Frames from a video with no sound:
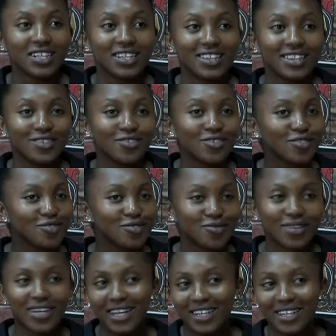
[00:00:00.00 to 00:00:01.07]
Those two
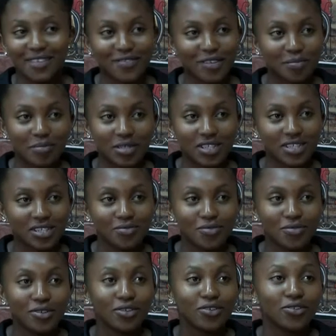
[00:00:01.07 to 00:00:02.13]
can never meet. We
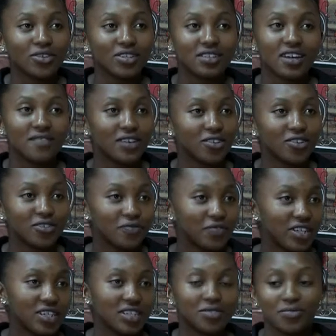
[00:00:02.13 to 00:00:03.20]
will always have a
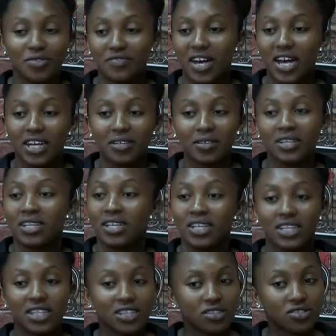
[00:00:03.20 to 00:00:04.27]
conflict. We've had
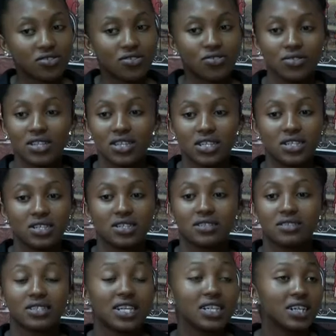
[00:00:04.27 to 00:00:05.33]
issues with the
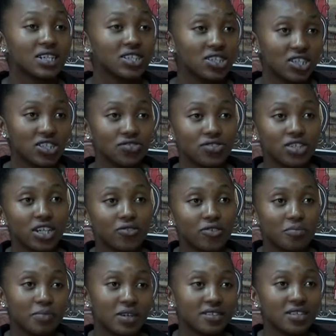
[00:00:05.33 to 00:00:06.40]
standard gauge railway
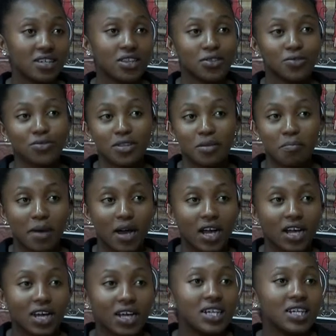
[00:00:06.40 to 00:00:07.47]
passing through the park.
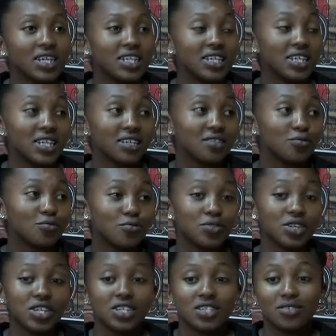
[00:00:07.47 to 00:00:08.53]
Yes,
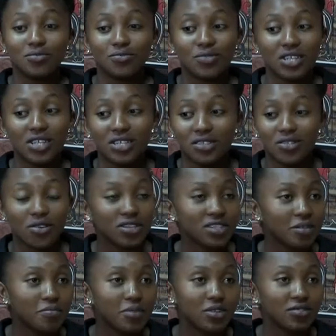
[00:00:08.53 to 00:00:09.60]
we talked
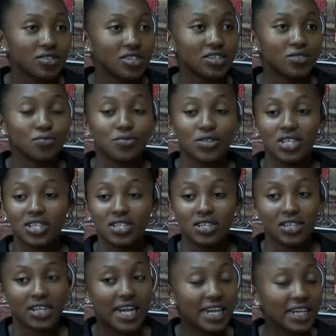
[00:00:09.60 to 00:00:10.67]
about it, we
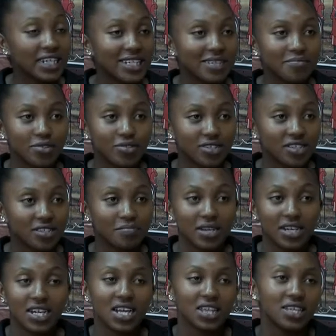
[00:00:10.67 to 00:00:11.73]
rallied about it, but
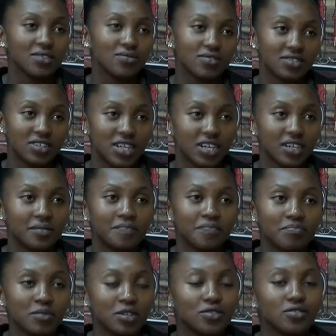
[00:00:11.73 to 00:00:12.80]
nothing was done
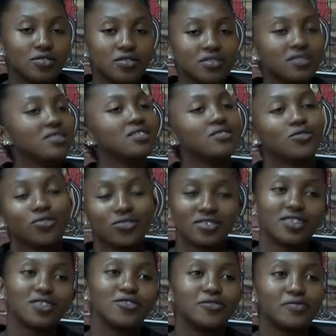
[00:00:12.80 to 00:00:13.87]
because there's always a
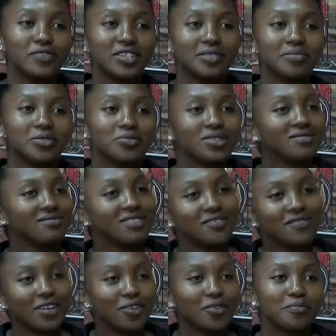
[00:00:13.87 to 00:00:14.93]
conflict between
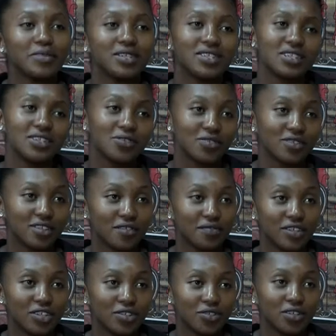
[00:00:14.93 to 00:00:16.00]
development and
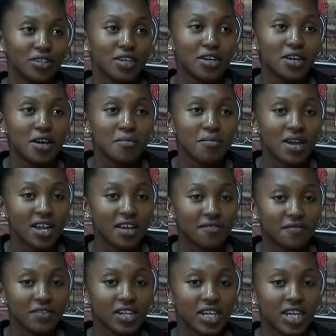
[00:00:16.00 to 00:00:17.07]
conservation. But I
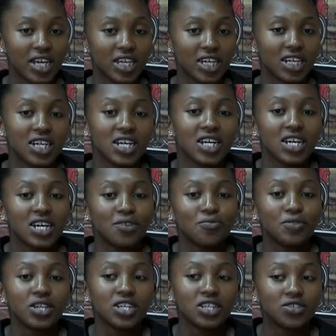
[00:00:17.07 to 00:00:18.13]
feel like we
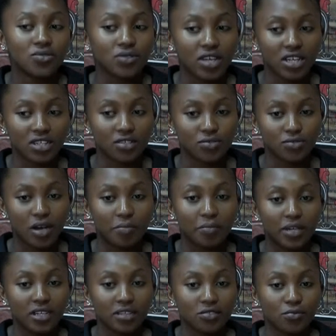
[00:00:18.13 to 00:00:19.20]
need to get to a
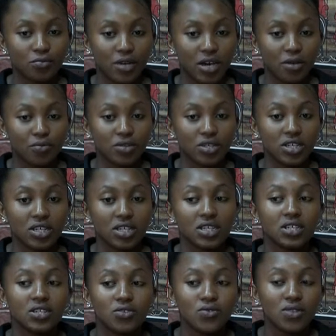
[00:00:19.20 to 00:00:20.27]
place where we
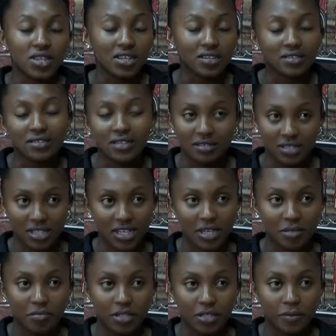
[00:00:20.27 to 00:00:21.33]
do things
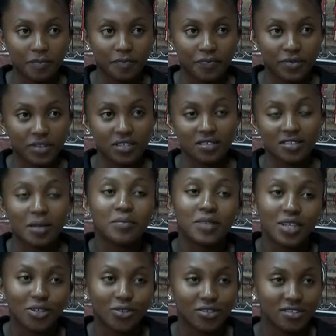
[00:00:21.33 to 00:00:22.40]
sustainably. There's
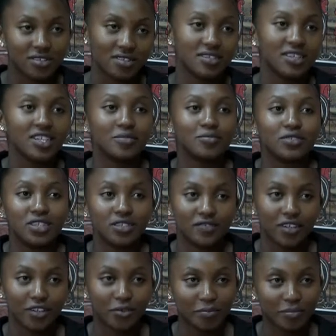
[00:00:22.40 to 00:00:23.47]
something called sustainable
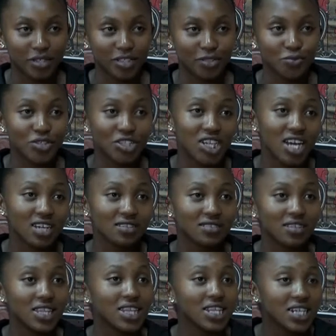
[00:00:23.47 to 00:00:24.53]
development, which has
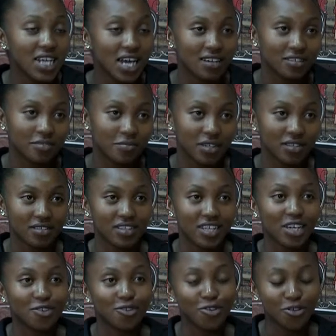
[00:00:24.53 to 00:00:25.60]
the three aspects: the
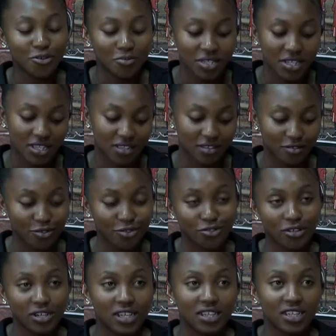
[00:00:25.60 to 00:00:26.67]
economic, the
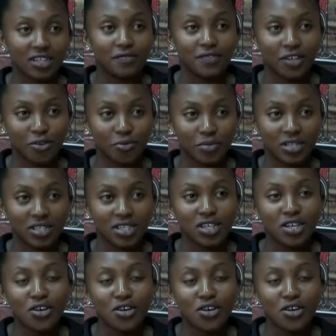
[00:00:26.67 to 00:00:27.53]
social, and the environment.